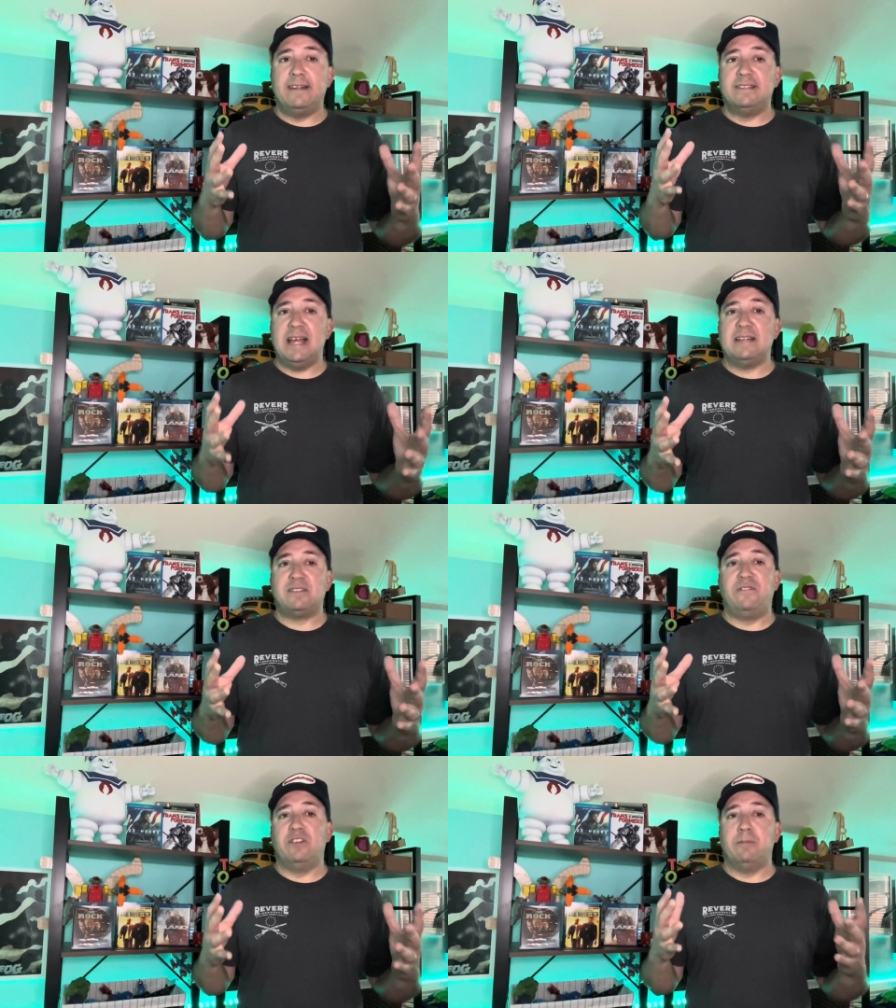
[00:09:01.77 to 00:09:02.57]

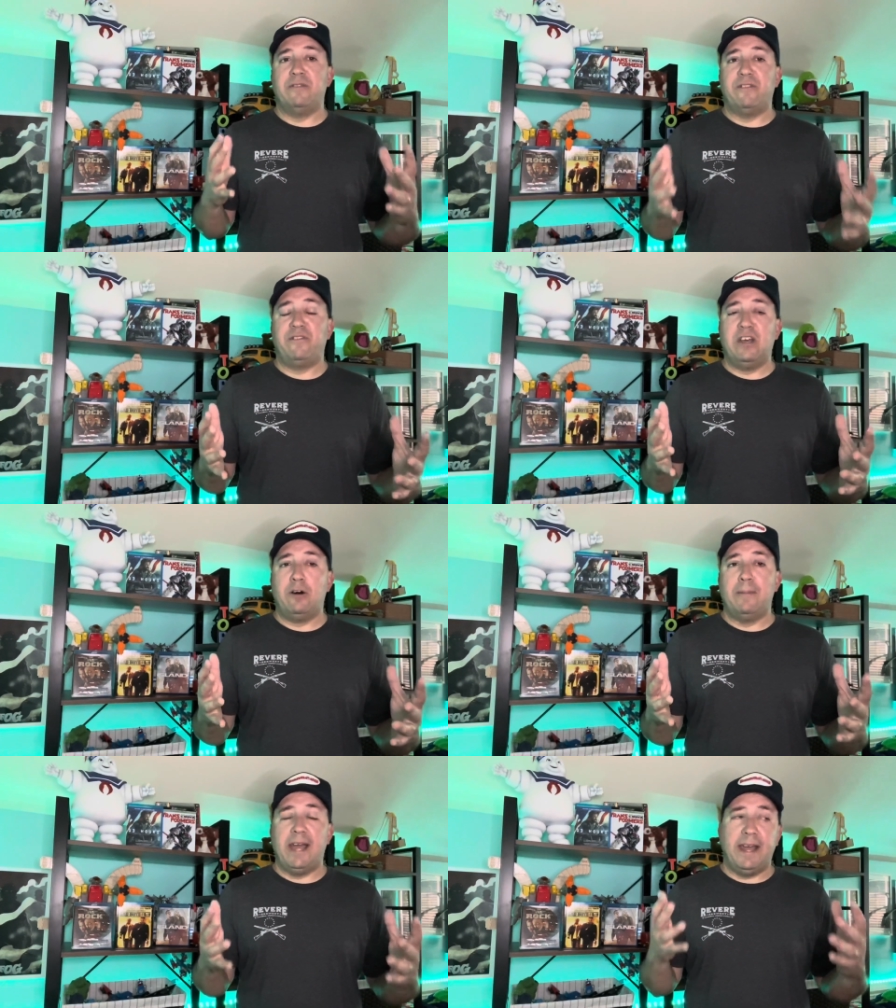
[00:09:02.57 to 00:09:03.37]
disaster film of a
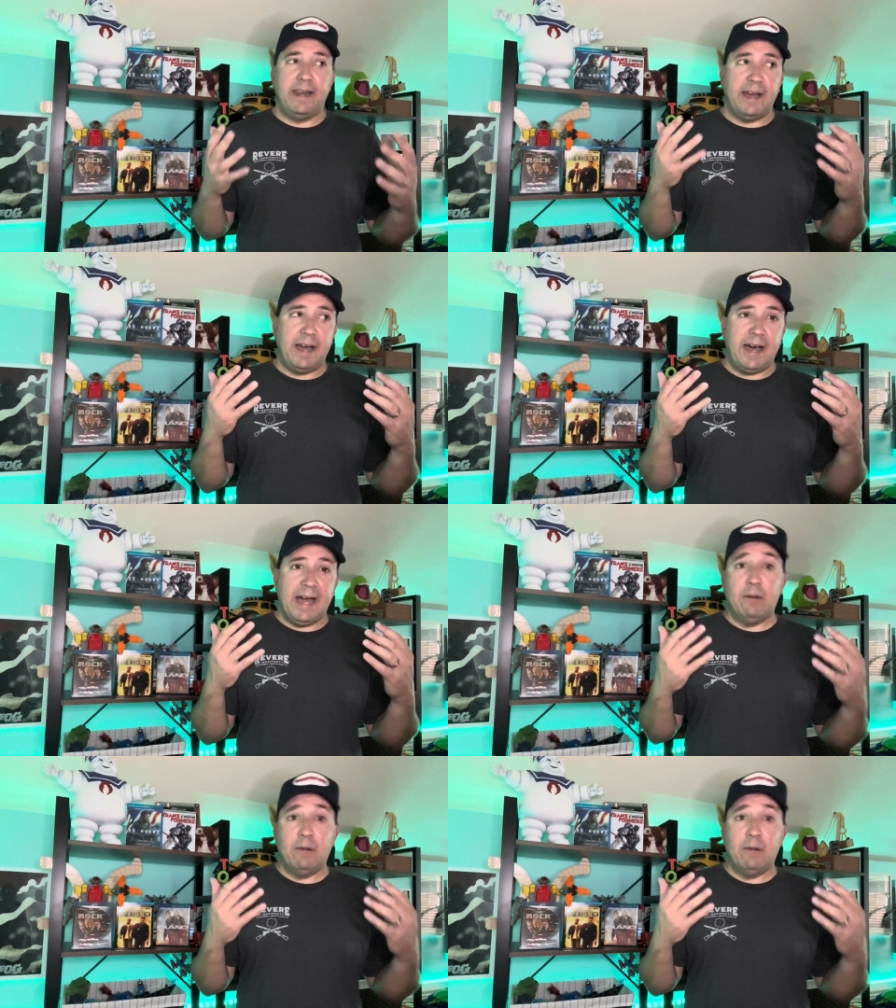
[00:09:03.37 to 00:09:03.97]
film, and I